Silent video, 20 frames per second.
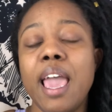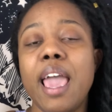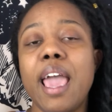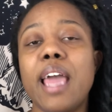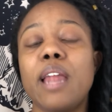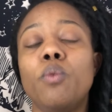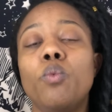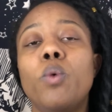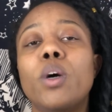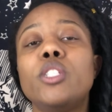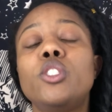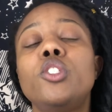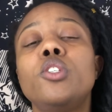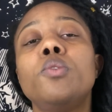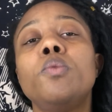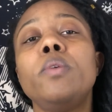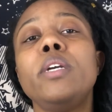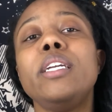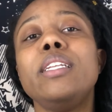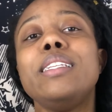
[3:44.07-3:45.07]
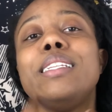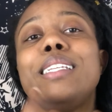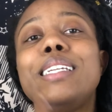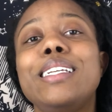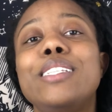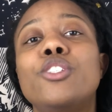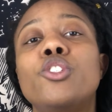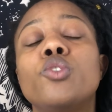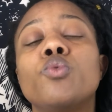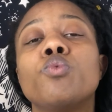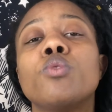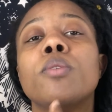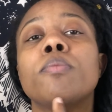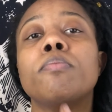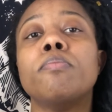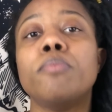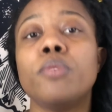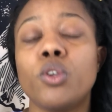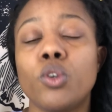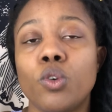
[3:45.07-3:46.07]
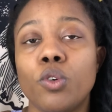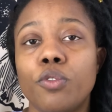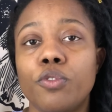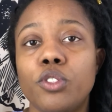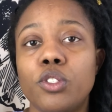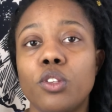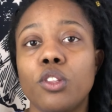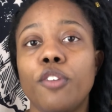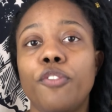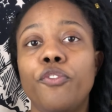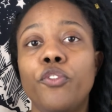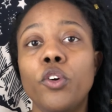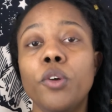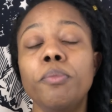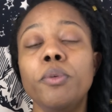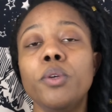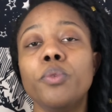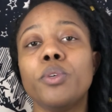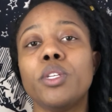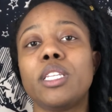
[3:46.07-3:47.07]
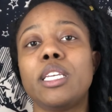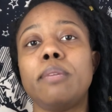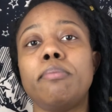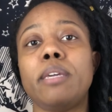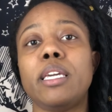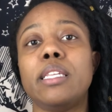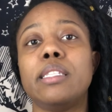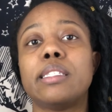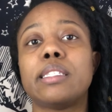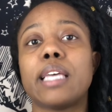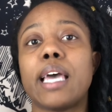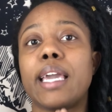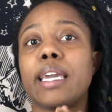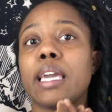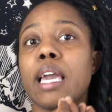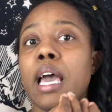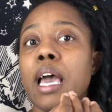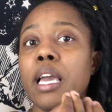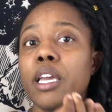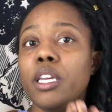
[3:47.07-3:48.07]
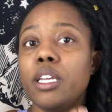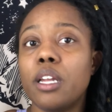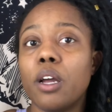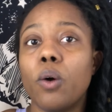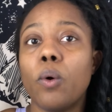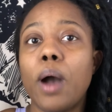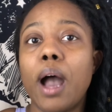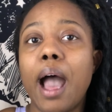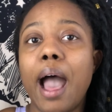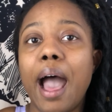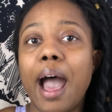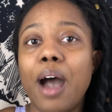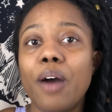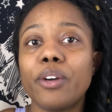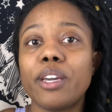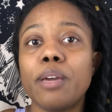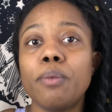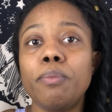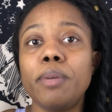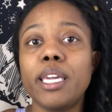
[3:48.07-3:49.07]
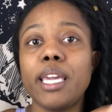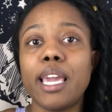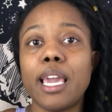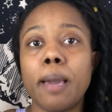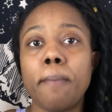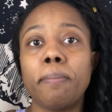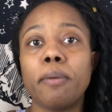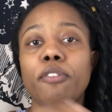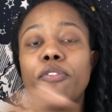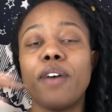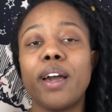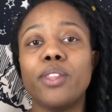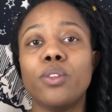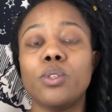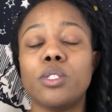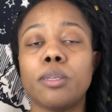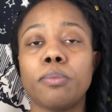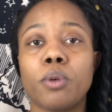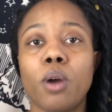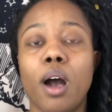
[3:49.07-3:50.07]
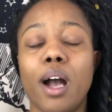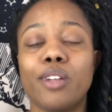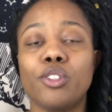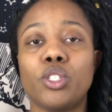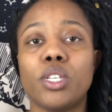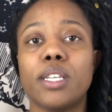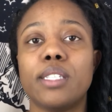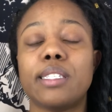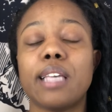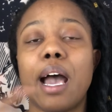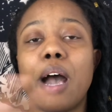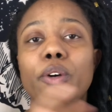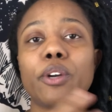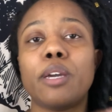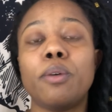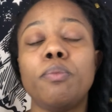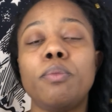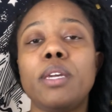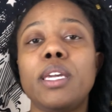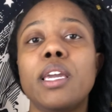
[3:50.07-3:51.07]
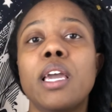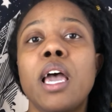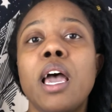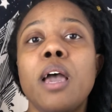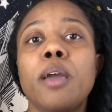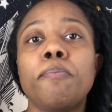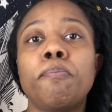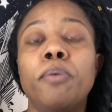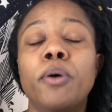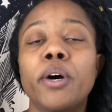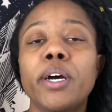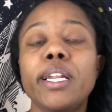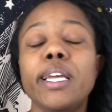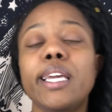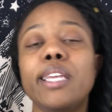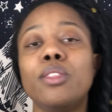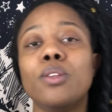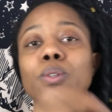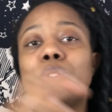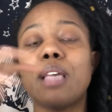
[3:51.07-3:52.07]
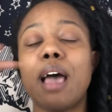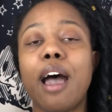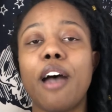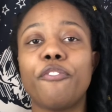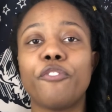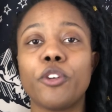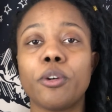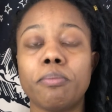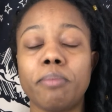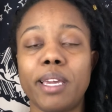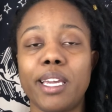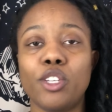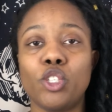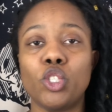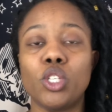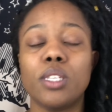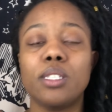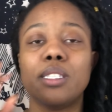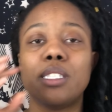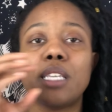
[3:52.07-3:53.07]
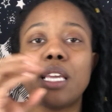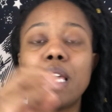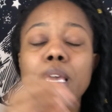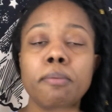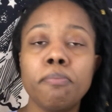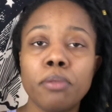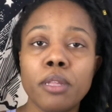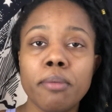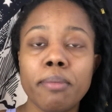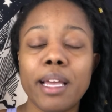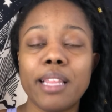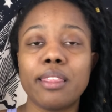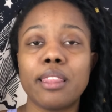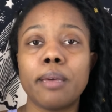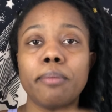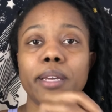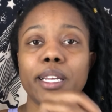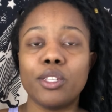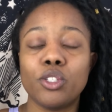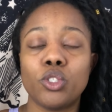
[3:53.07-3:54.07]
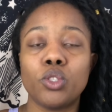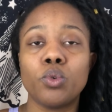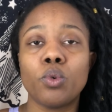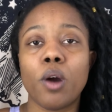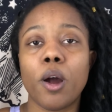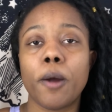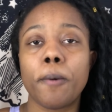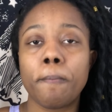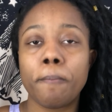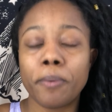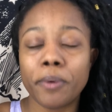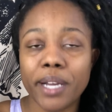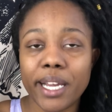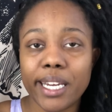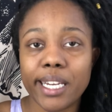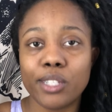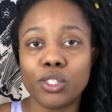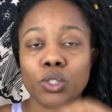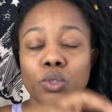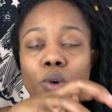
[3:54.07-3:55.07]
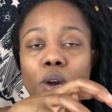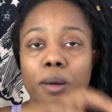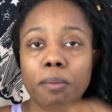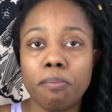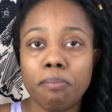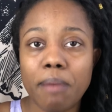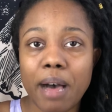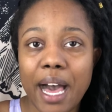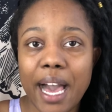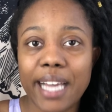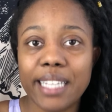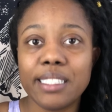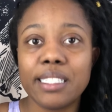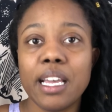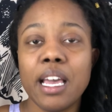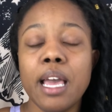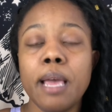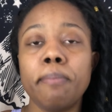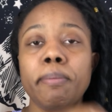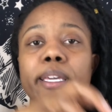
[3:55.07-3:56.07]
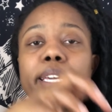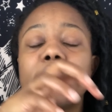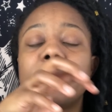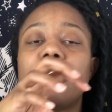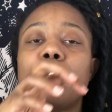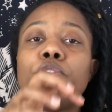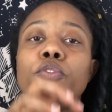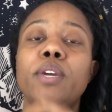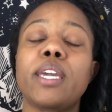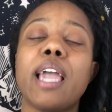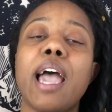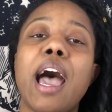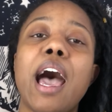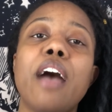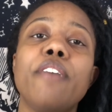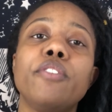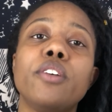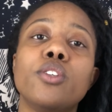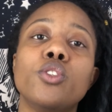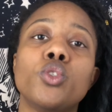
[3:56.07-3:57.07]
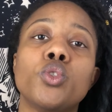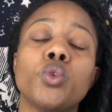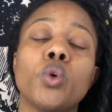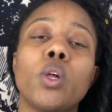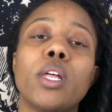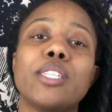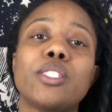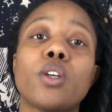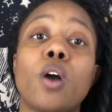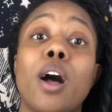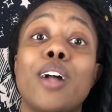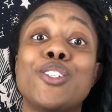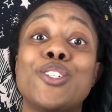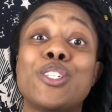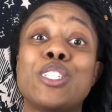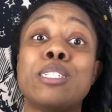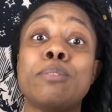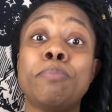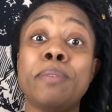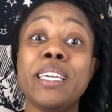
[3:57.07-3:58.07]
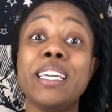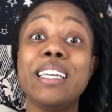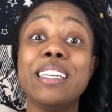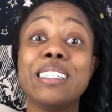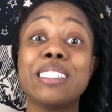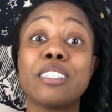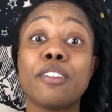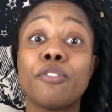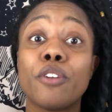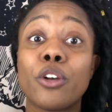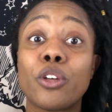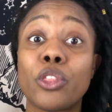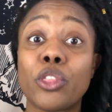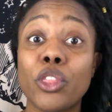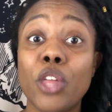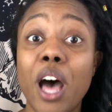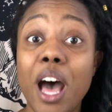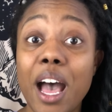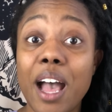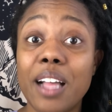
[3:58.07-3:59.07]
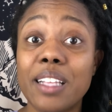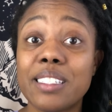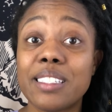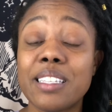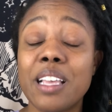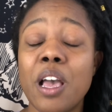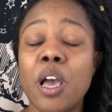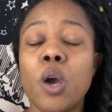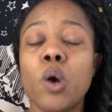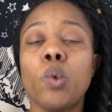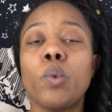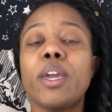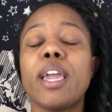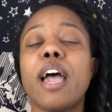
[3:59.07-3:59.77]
and what do we need to remove so the full moon really means like you know how can we amplify those subconscious how can we put in those affirmations, implement them into our brain, into our mind, because if we have control as conscious beings of our thoughts, we